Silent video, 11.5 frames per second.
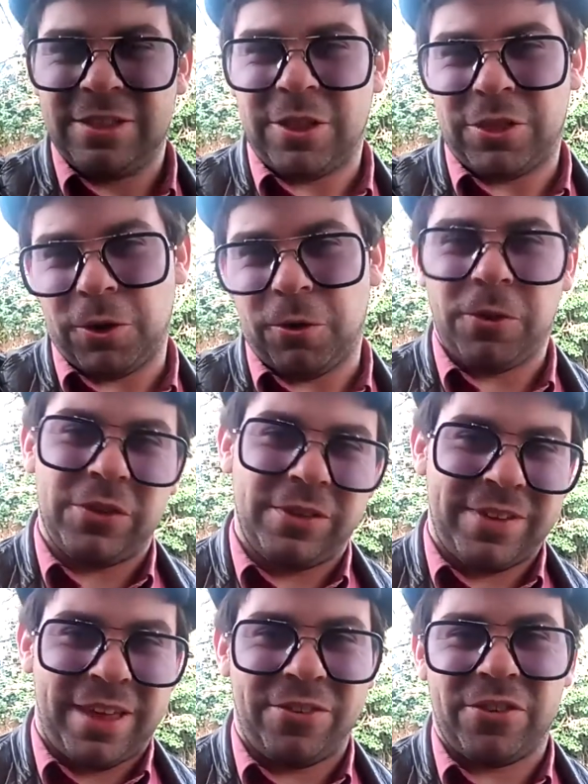the thoughts and
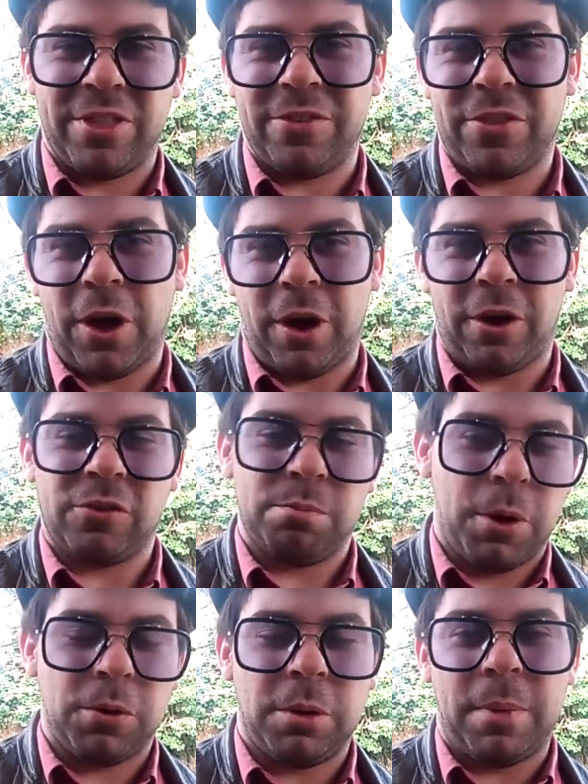intentions of the heart,
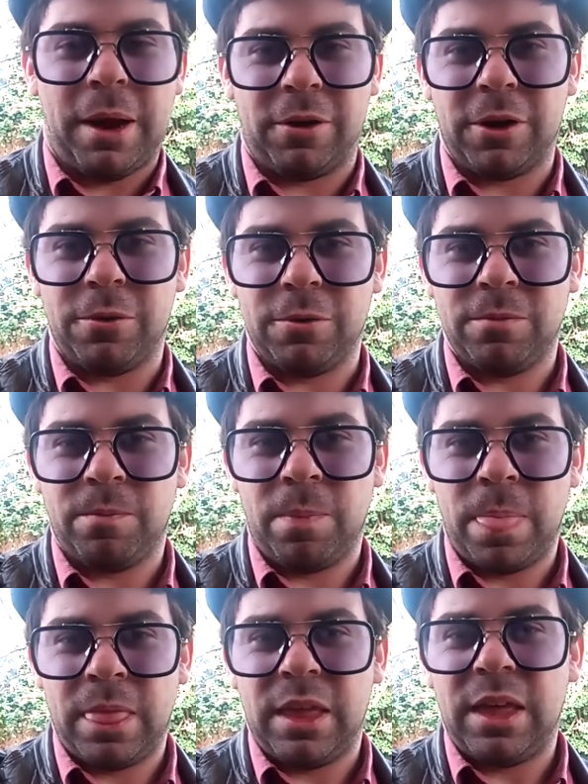bone and marrow,
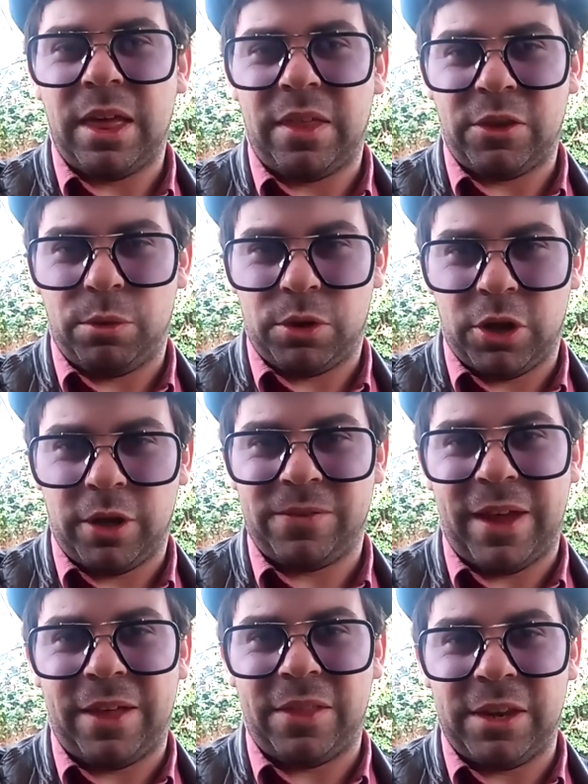and that you will cut
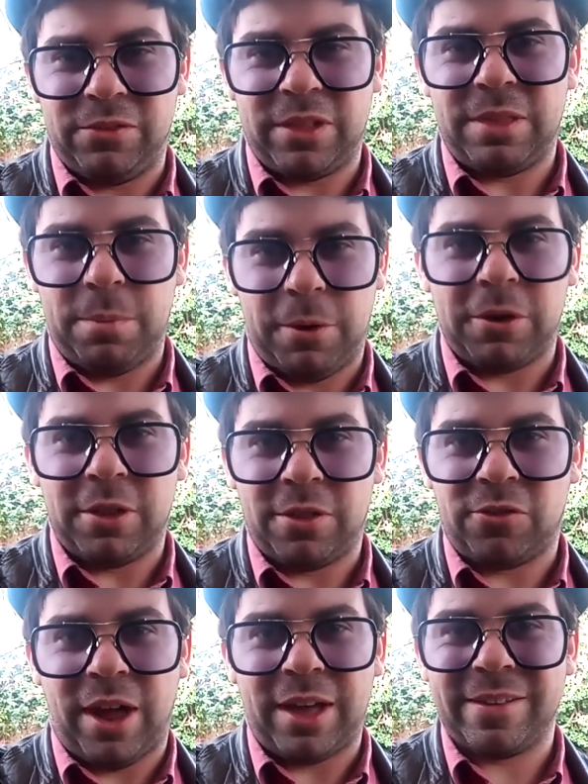down that evil spirit in its
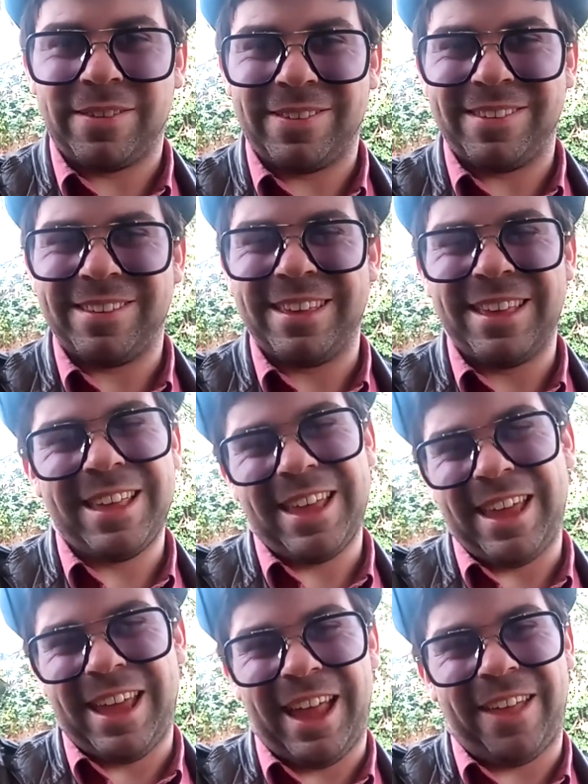tracks,
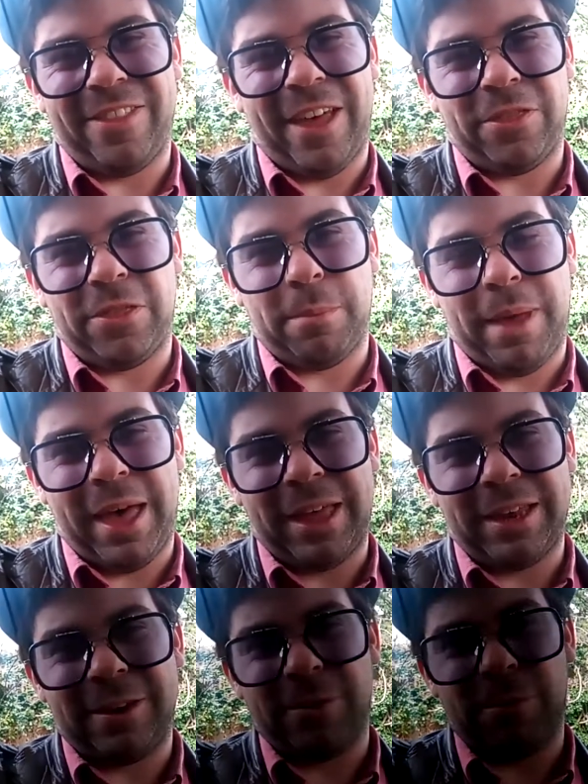and that the
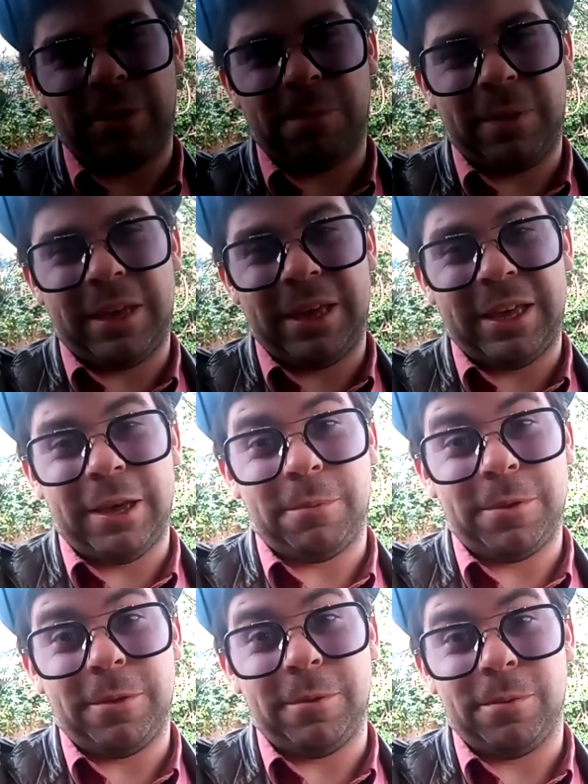man who is being
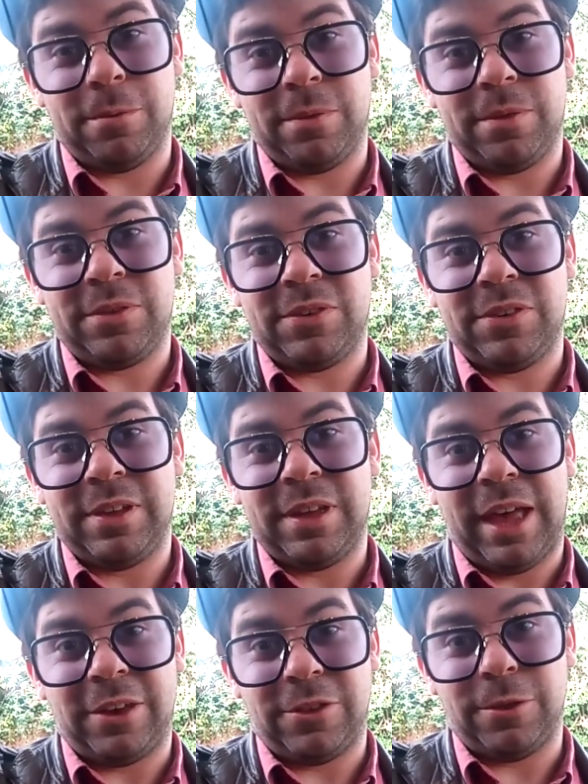abused
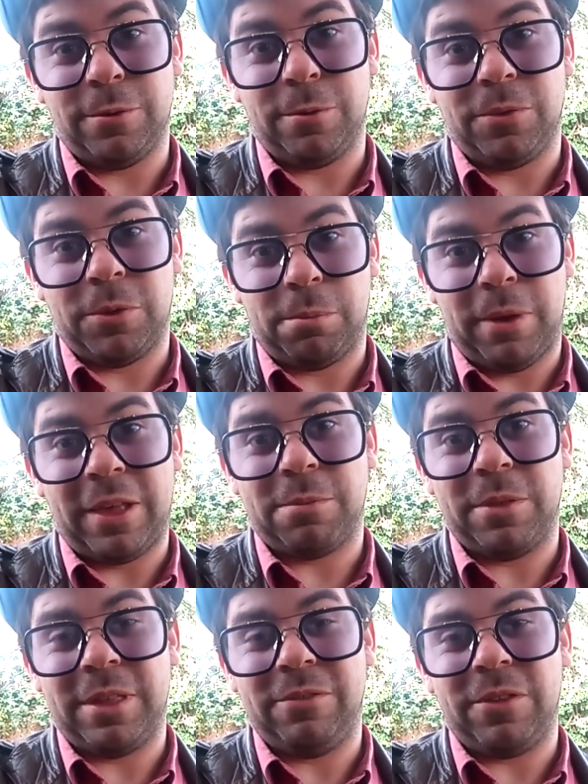and used and oppressed by
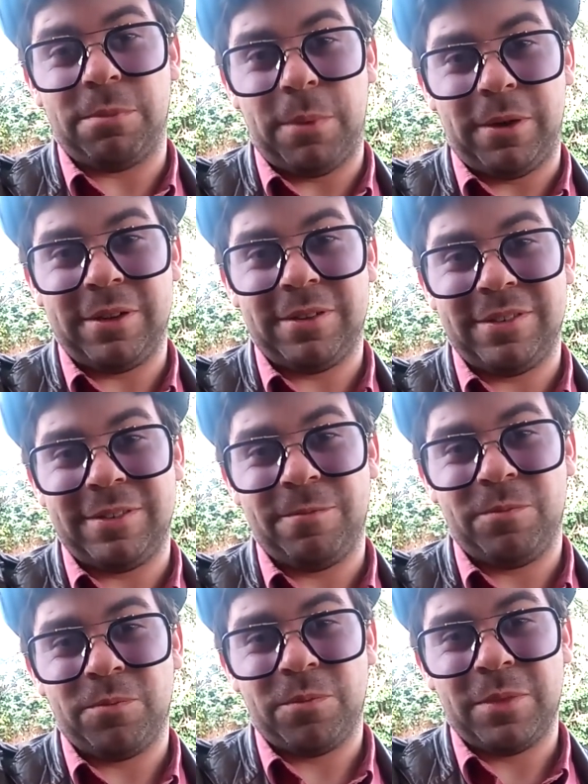this evil spirit
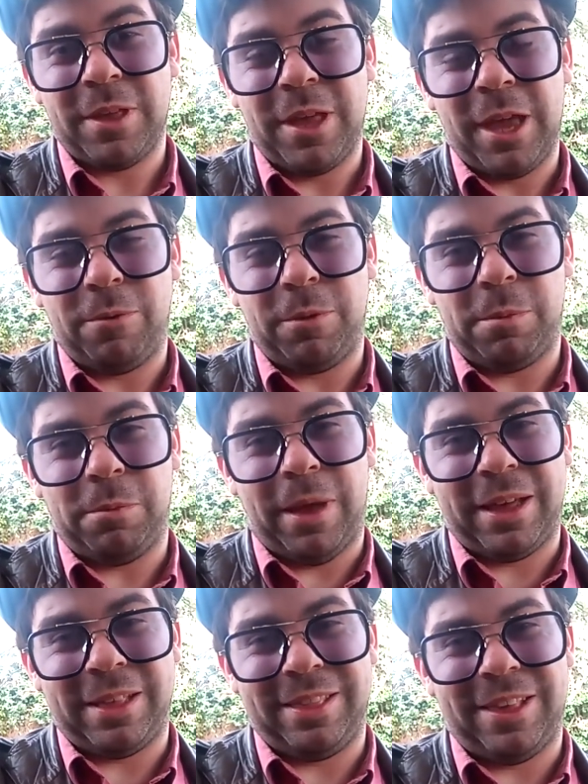will be
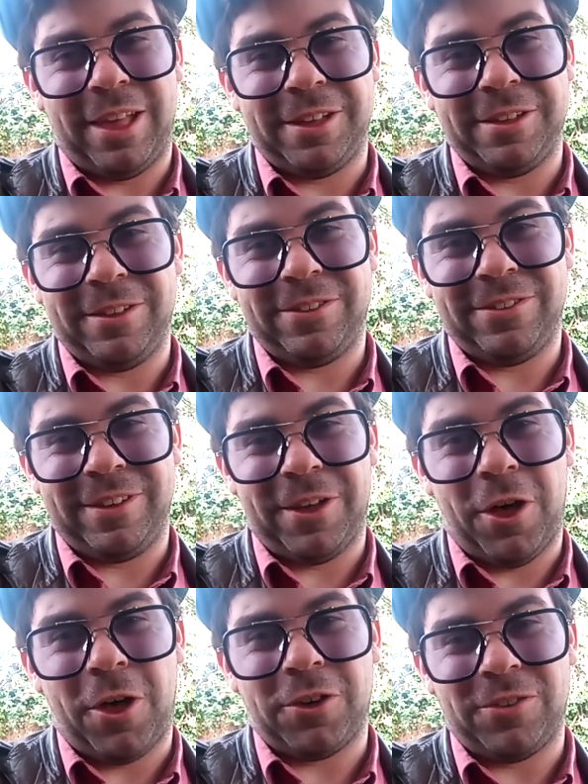reconciled to
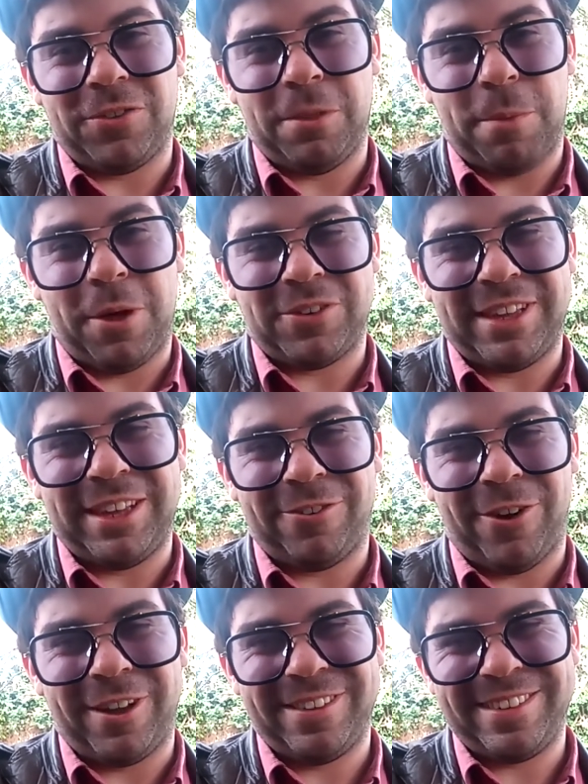God and to the body of
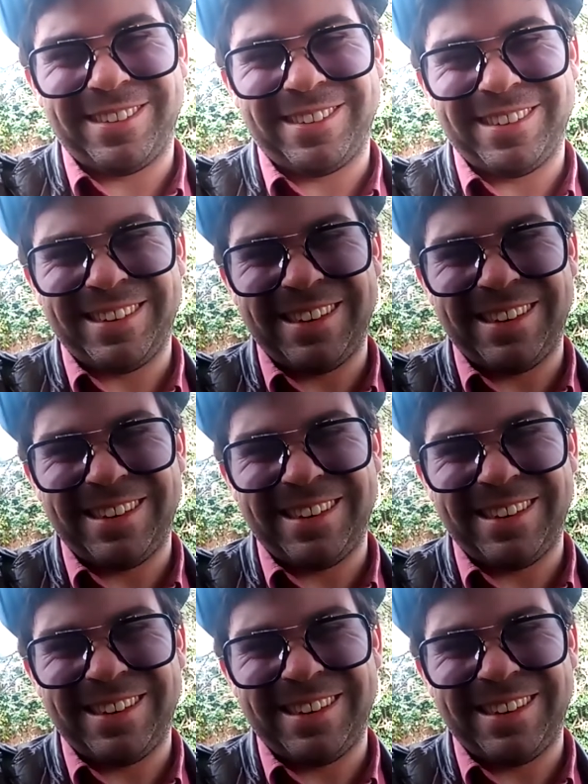Christ.